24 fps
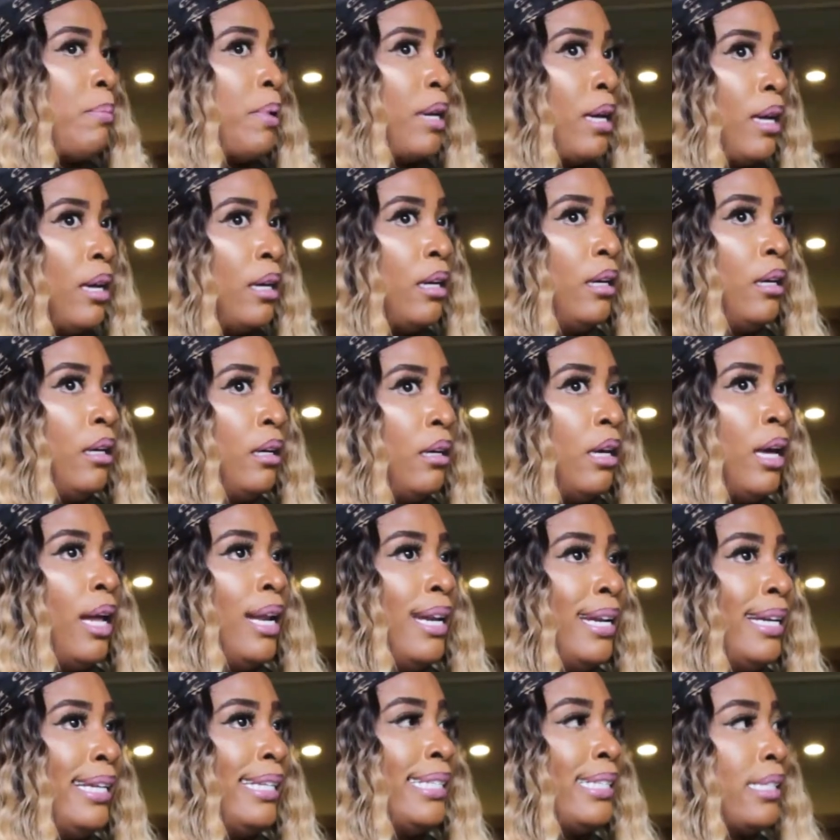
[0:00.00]
but at
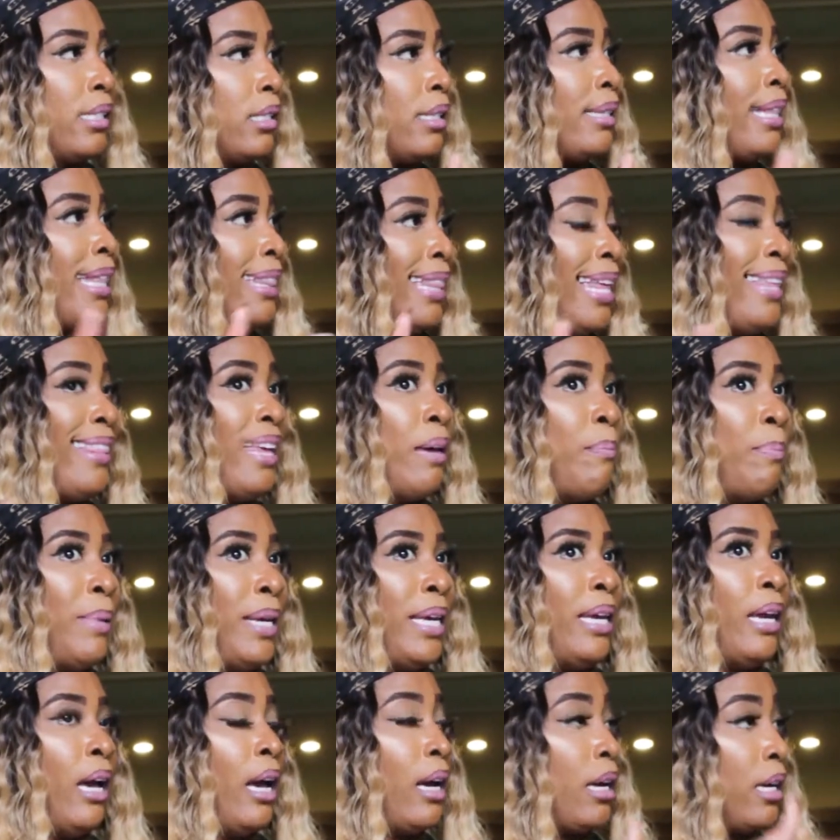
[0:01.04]
least let there
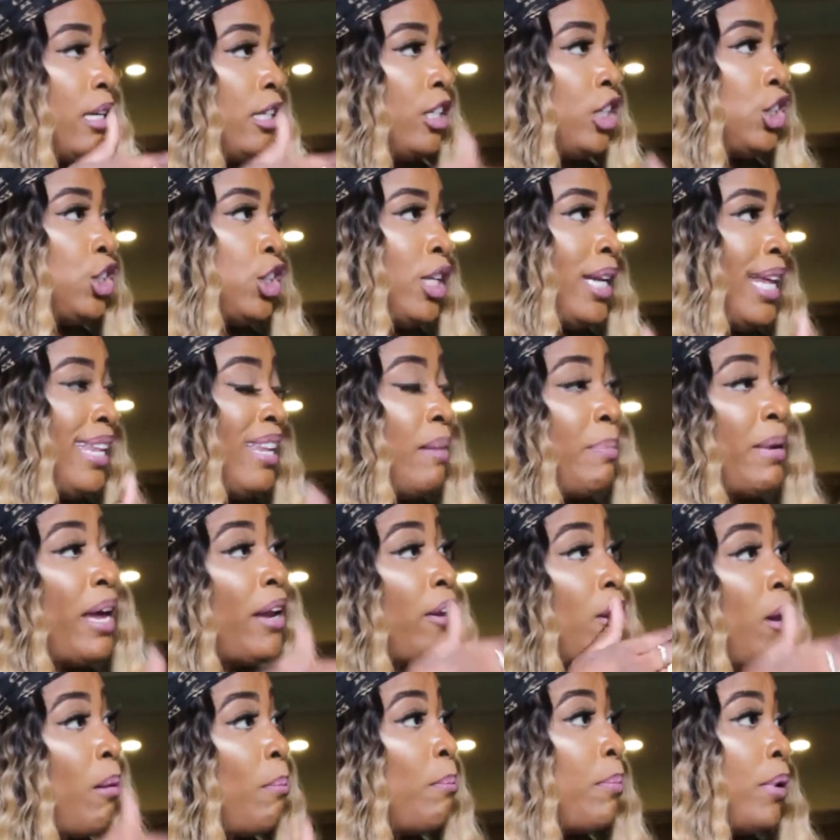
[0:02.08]
be a condition, let there be a
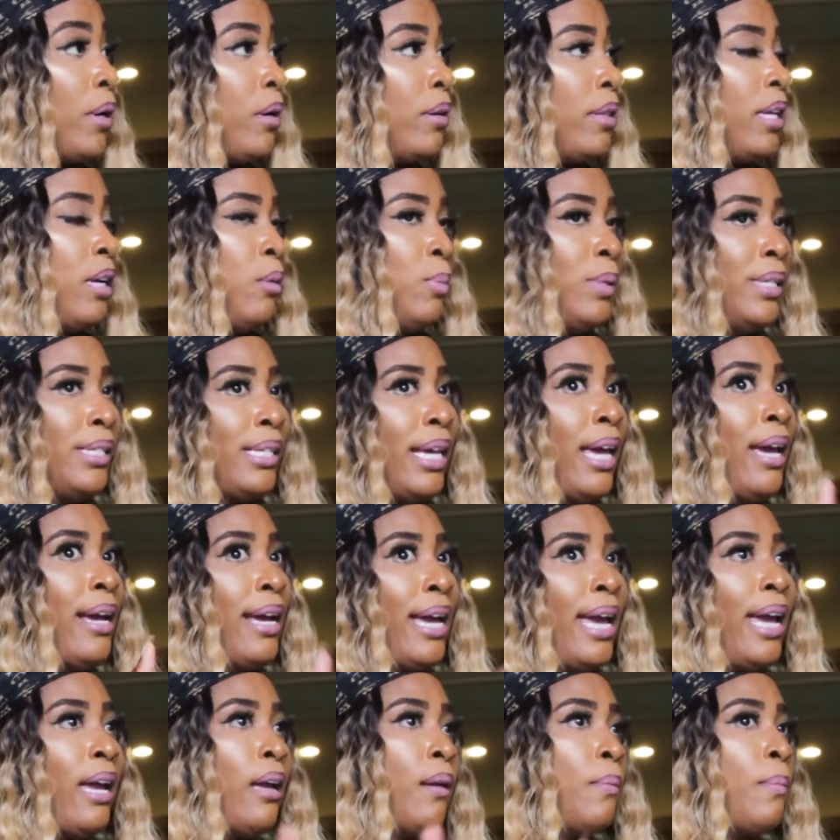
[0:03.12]
number that we say,
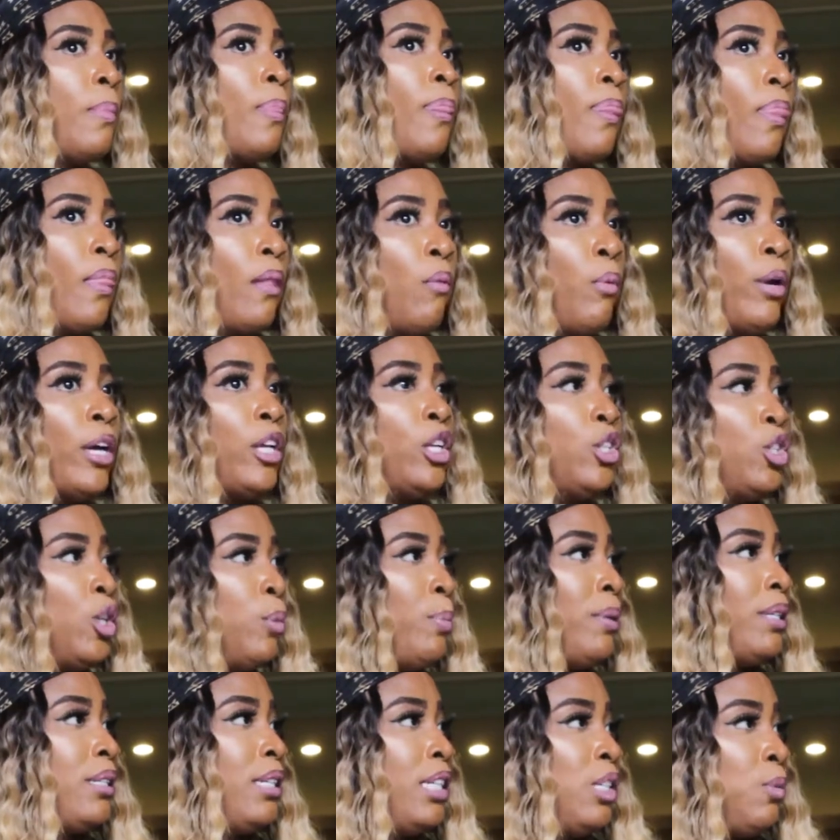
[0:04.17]
okay, we're going to do
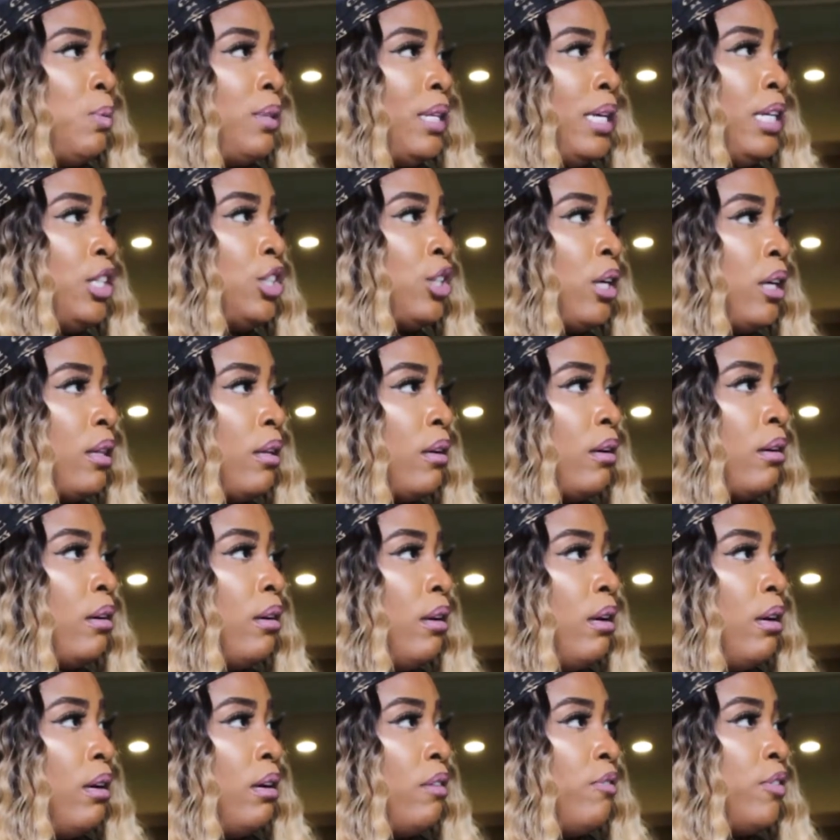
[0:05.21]
business with each other
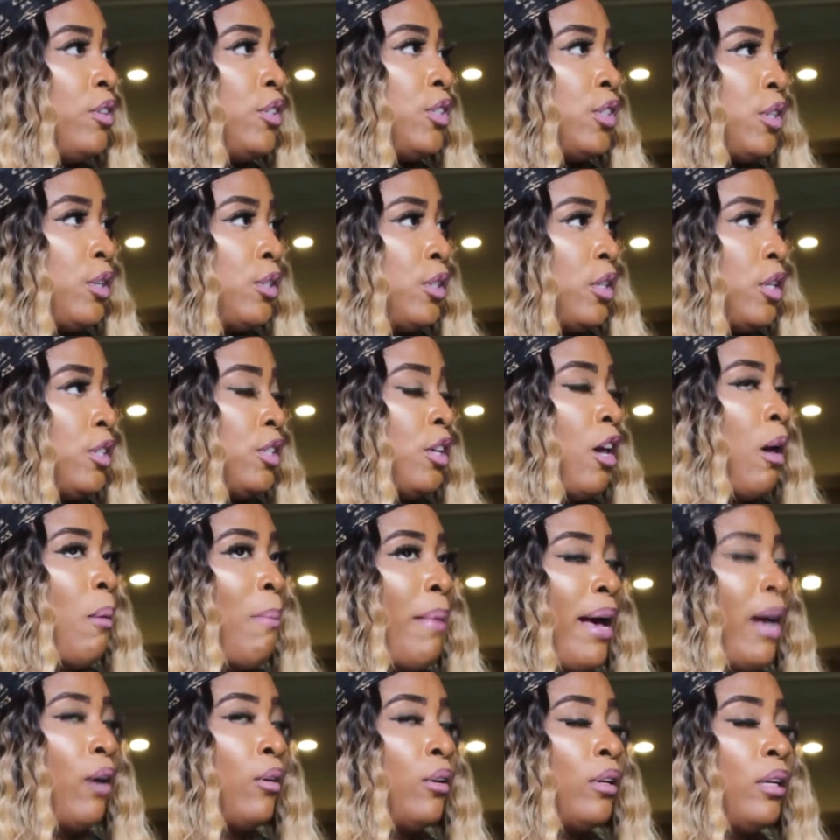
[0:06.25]
for so
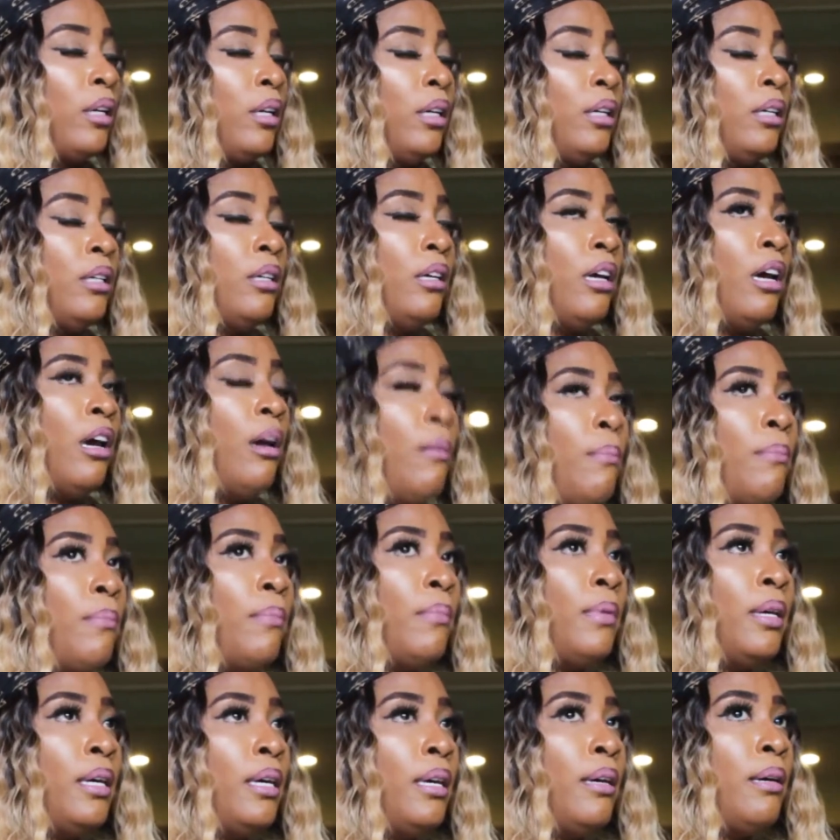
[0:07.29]
amount,
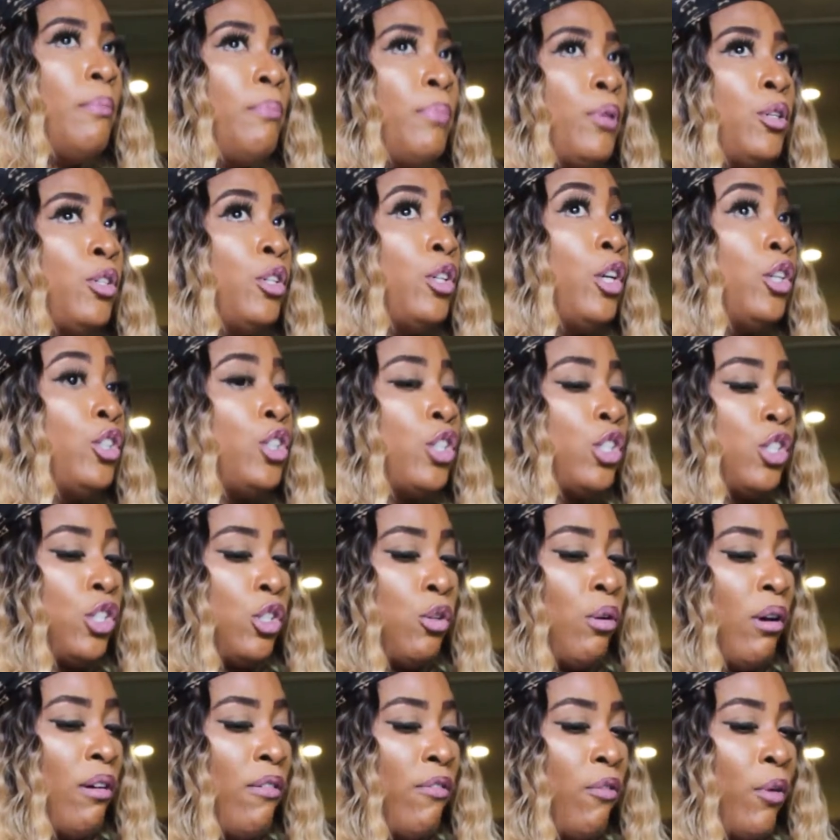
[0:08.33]
you know, just
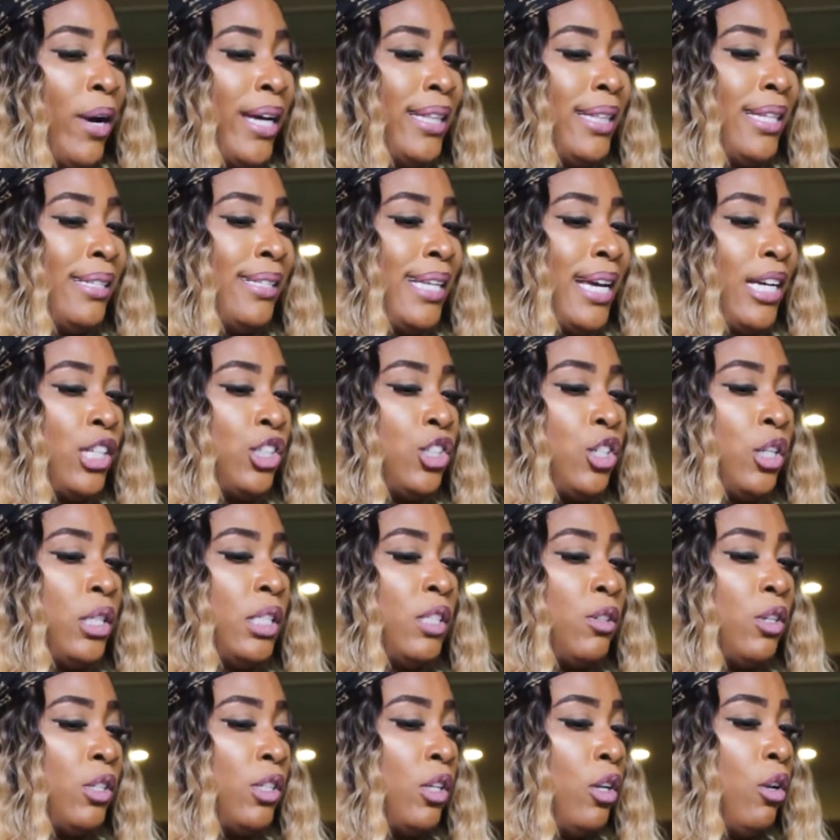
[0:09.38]
to avoid the sanctions,
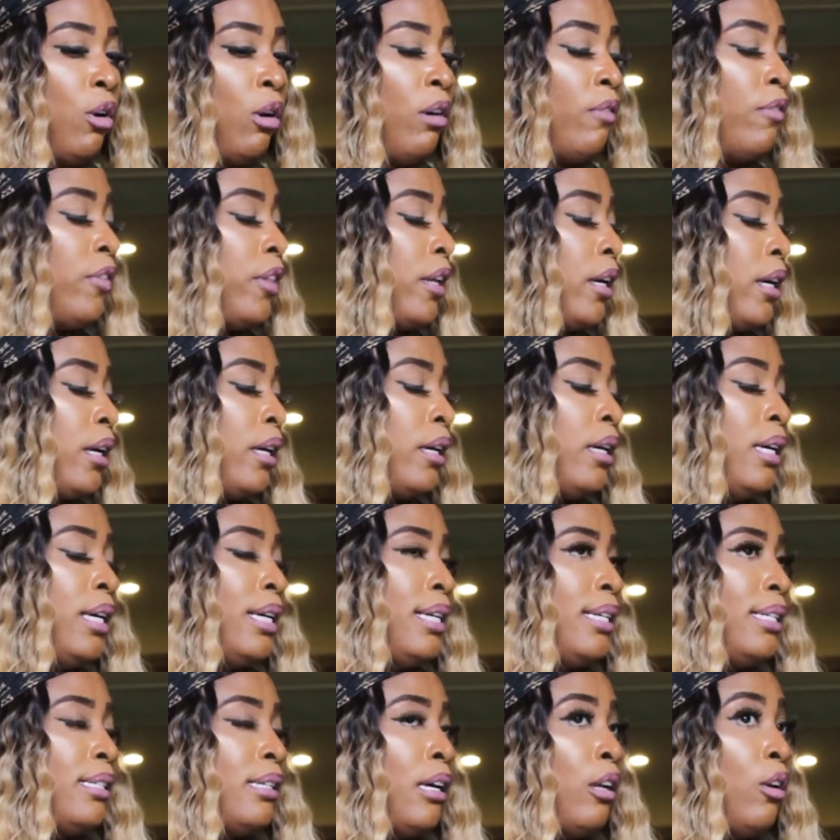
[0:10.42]
because a lot of
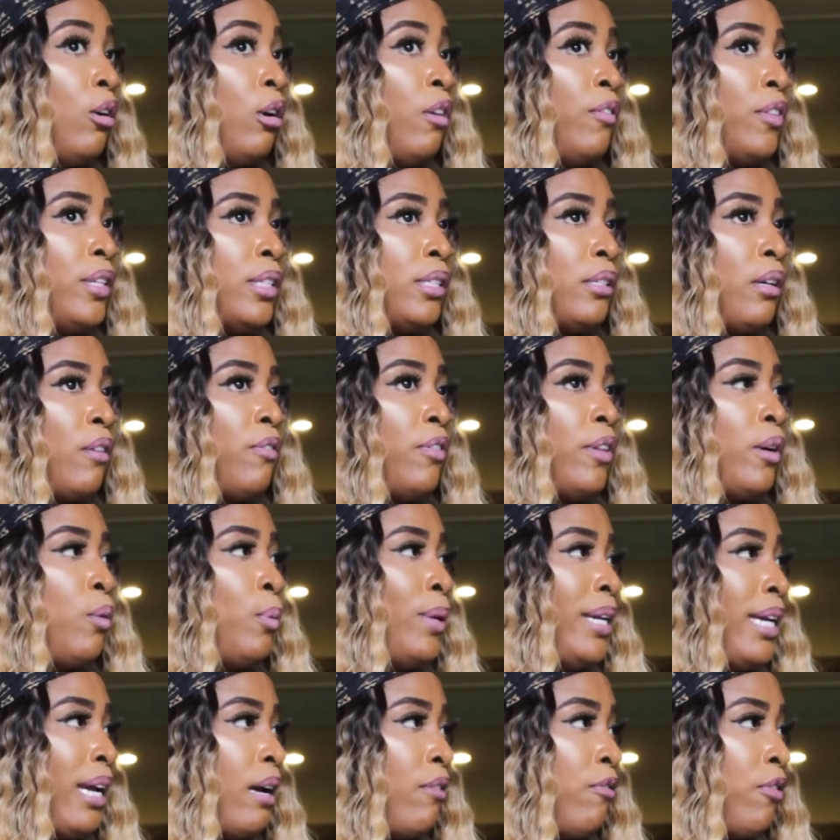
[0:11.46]
the stuff that
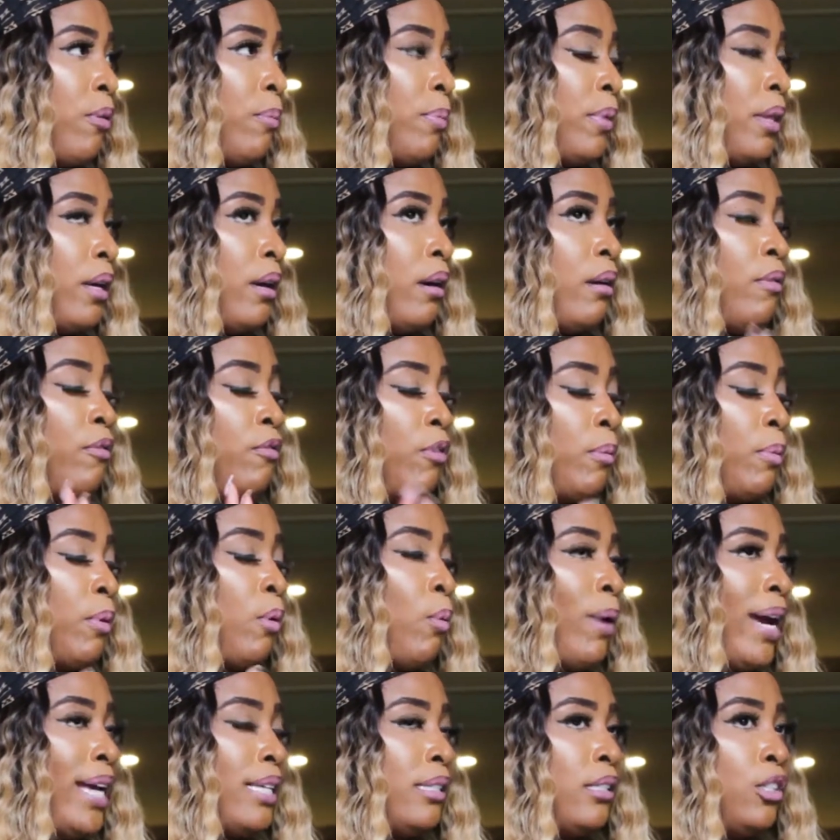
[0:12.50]
we get from the
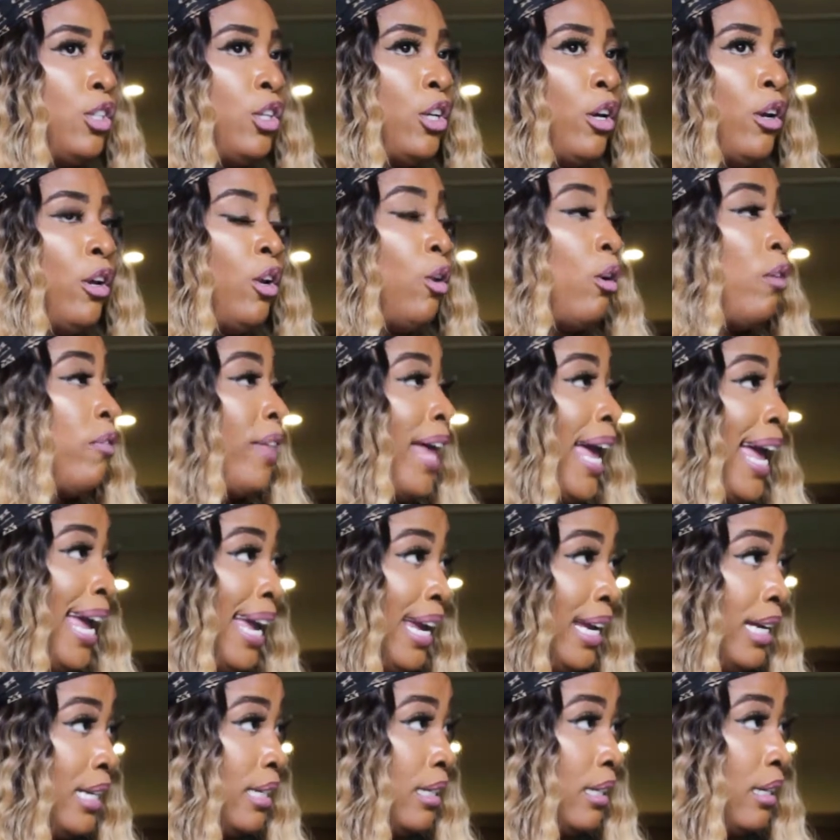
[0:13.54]
West, you know, a lot of the
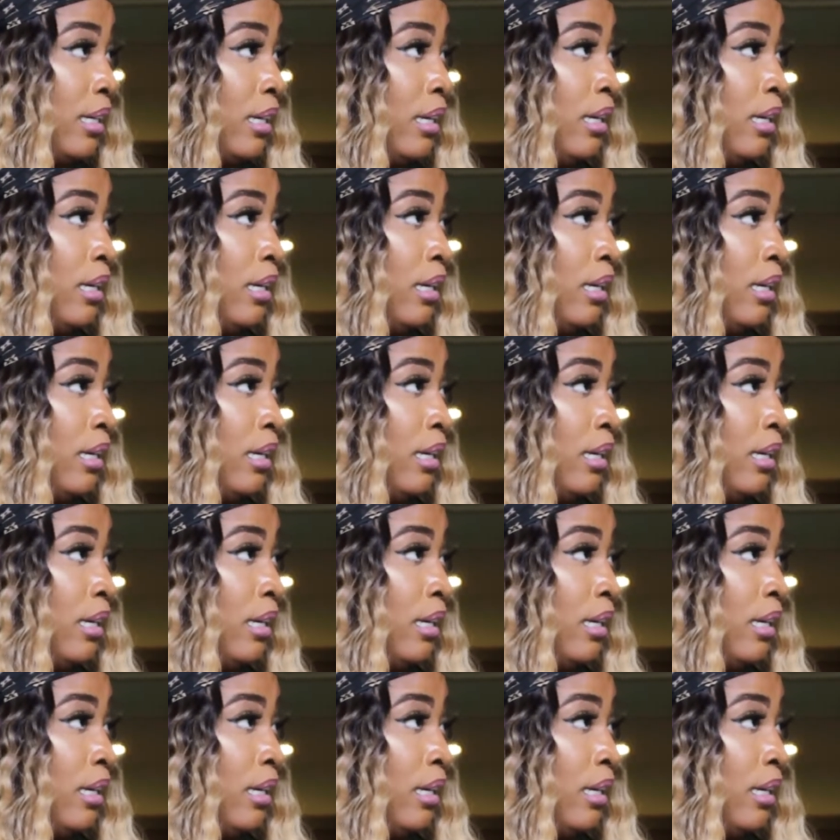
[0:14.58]
aid